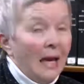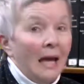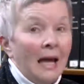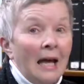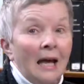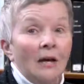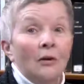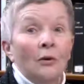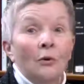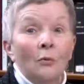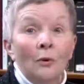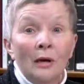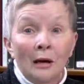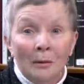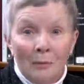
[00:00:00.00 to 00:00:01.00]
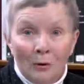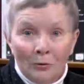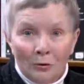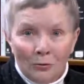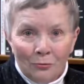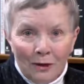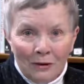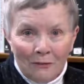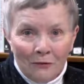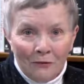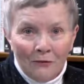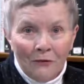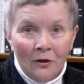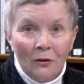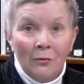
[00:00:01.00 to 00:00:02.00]
And we are most
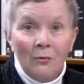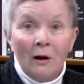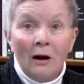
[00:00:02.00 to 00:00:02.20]
grateful for you,